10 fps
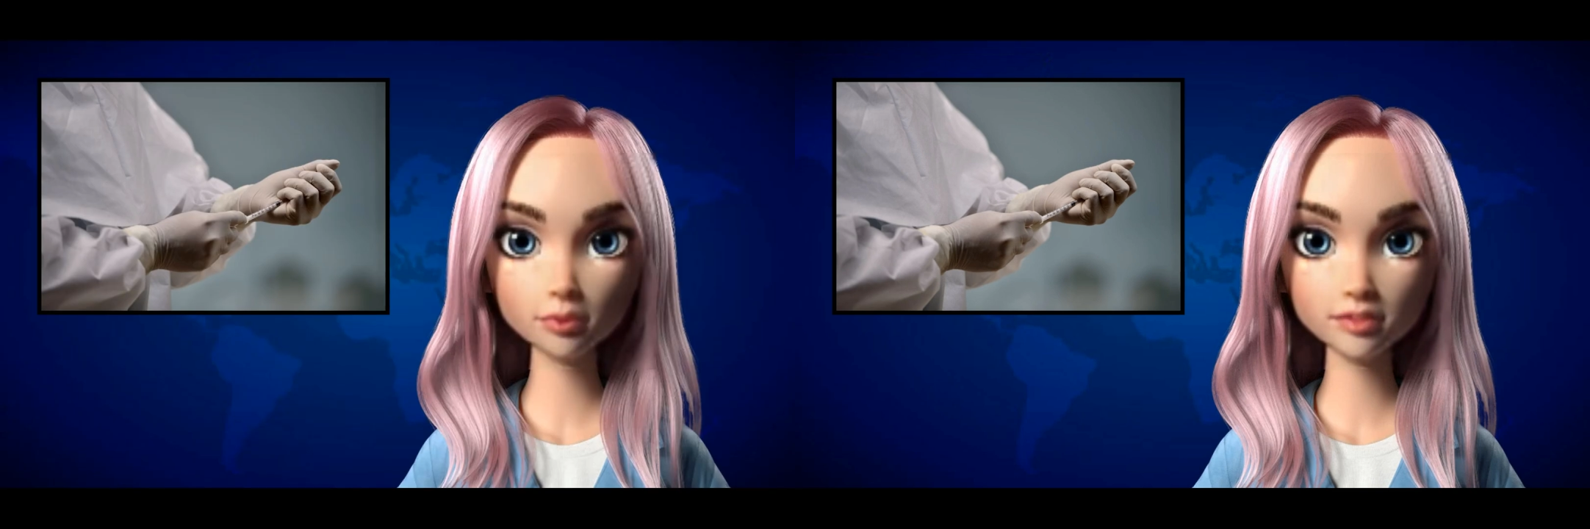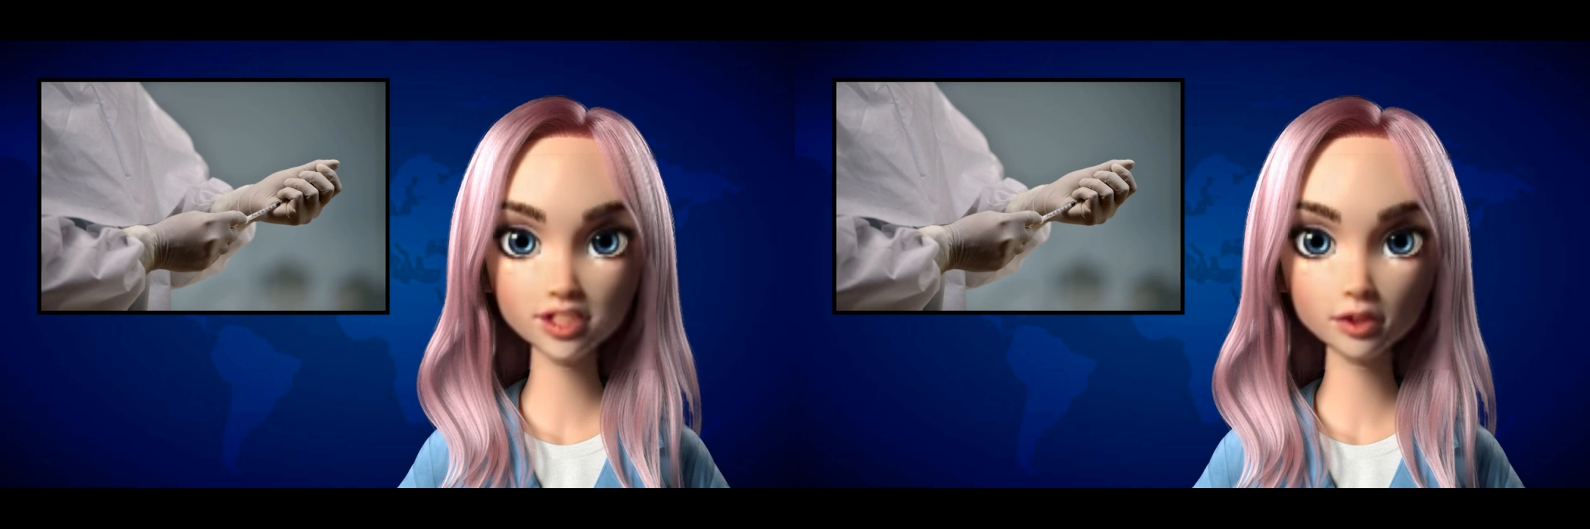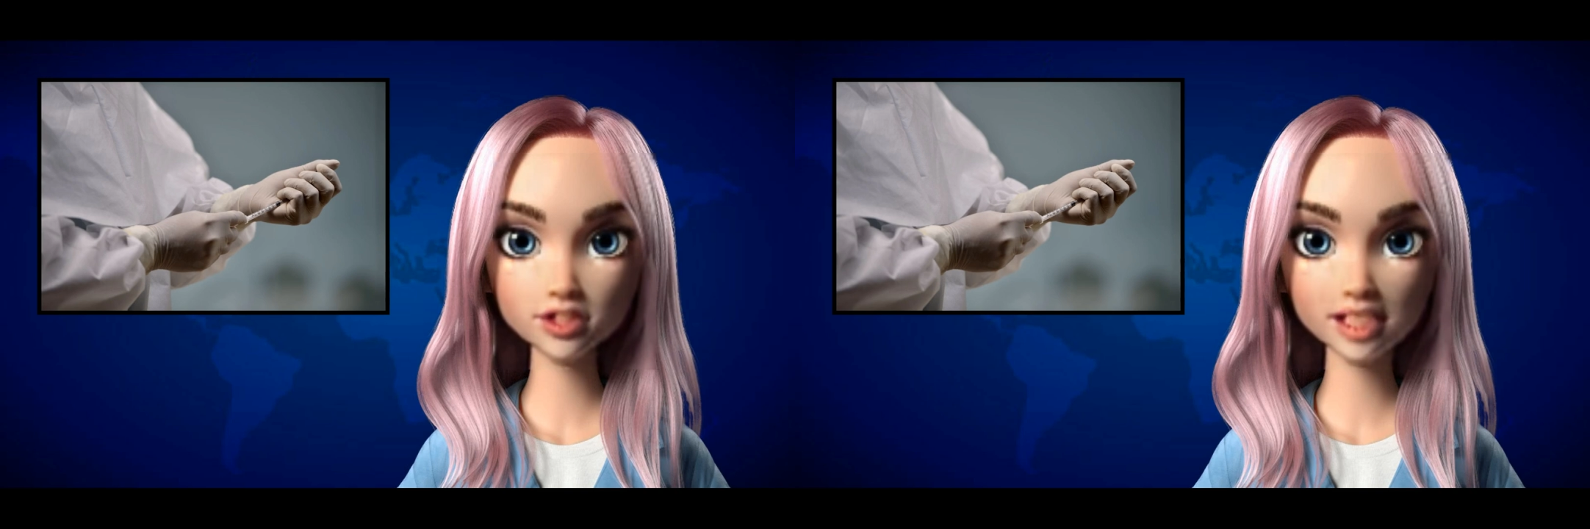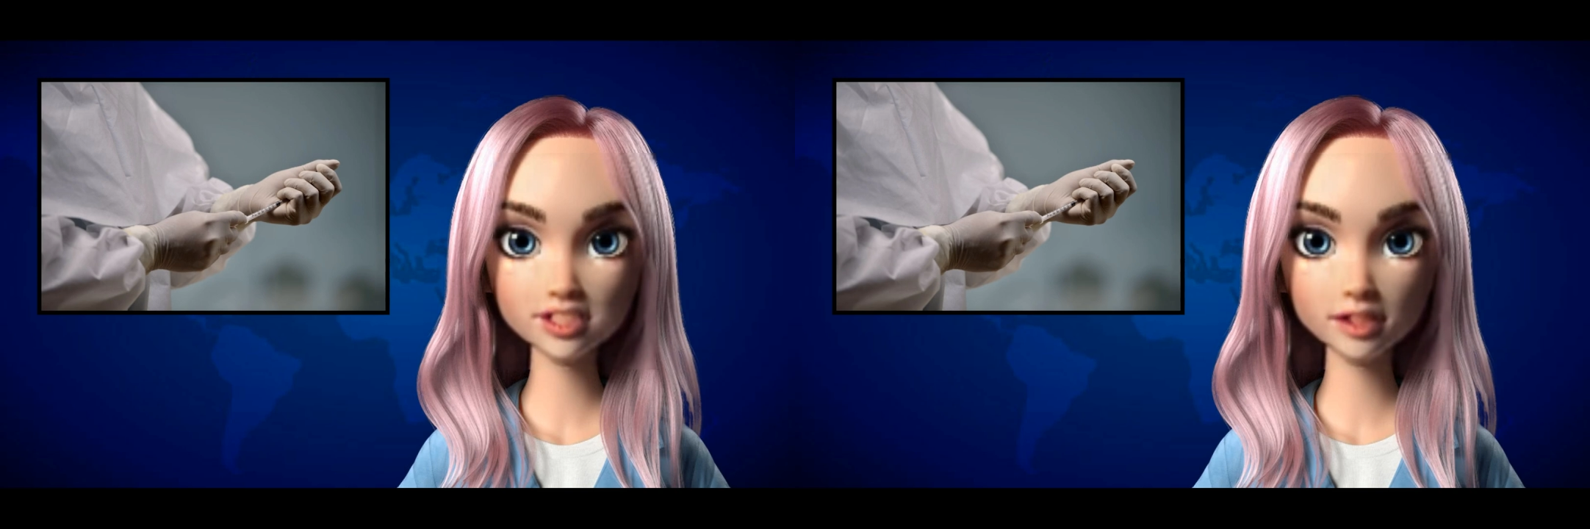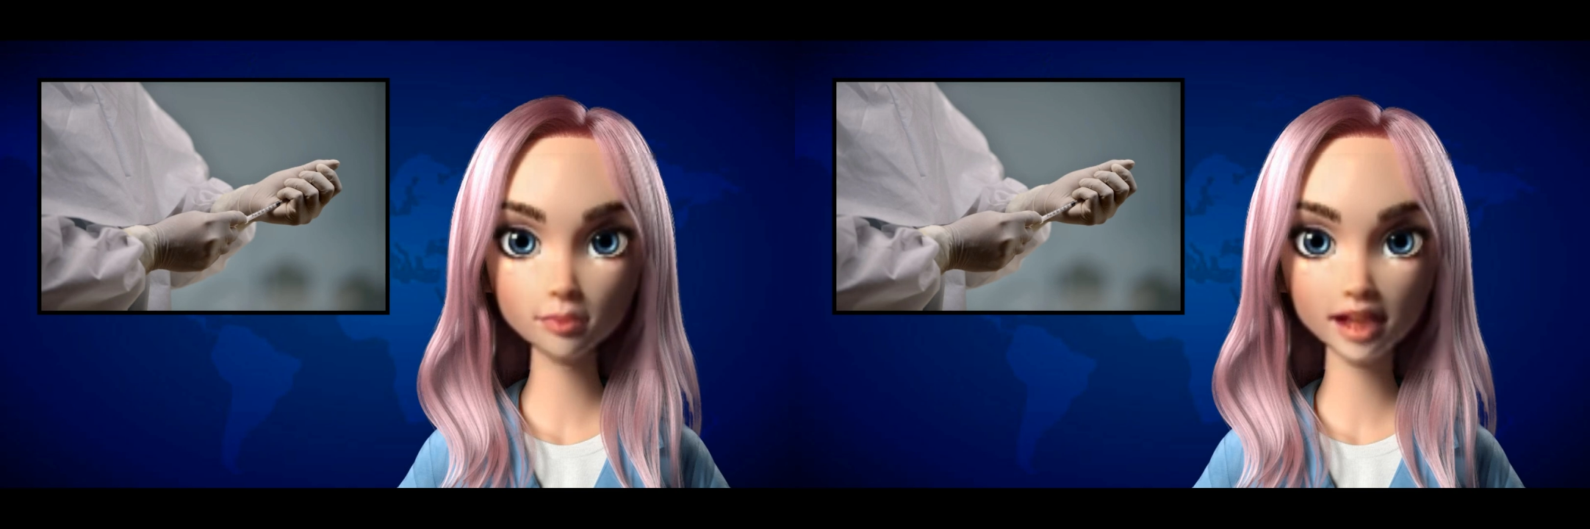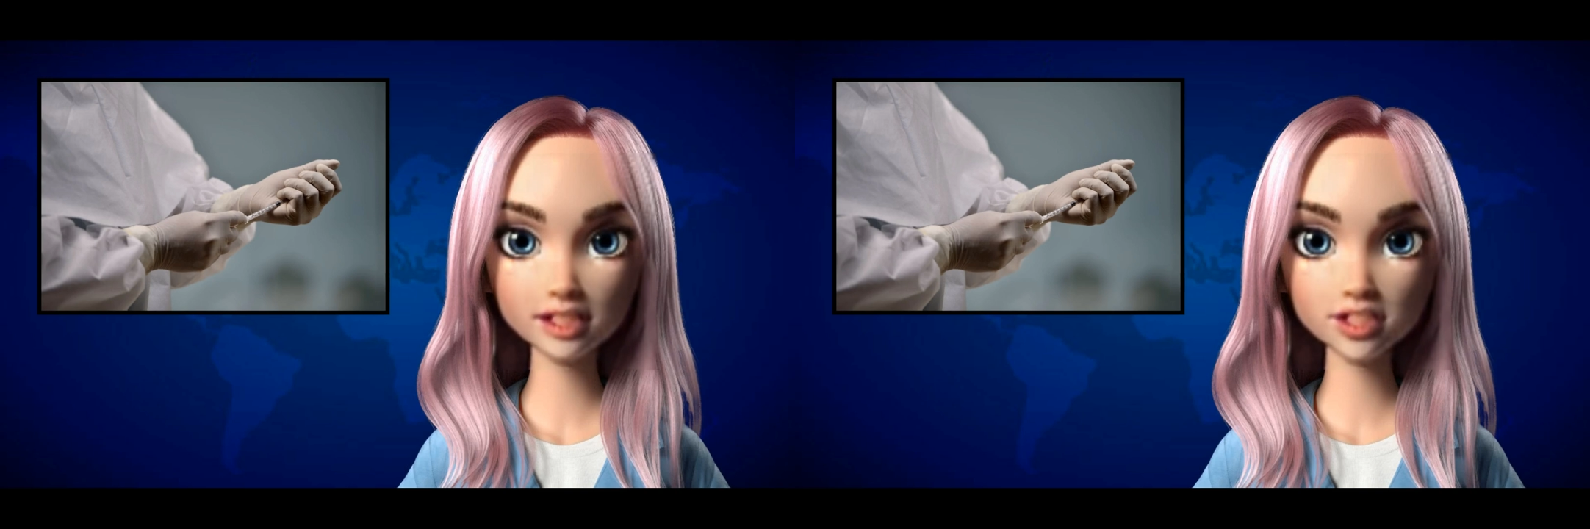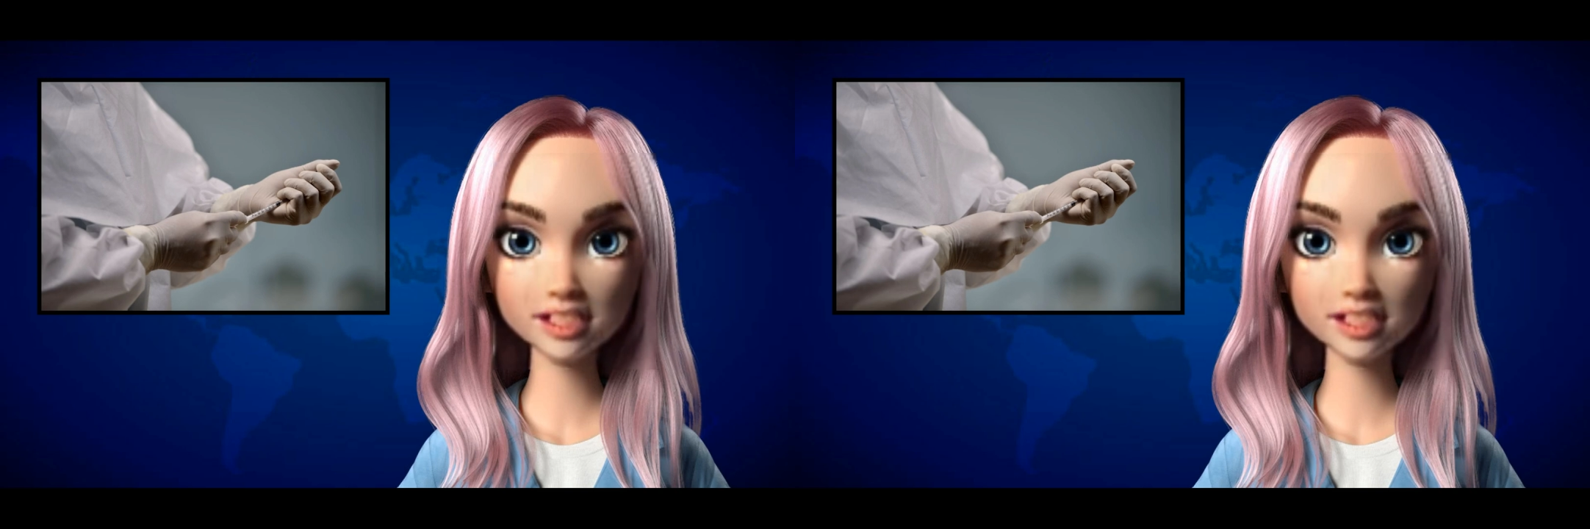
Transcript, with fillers: of doses administered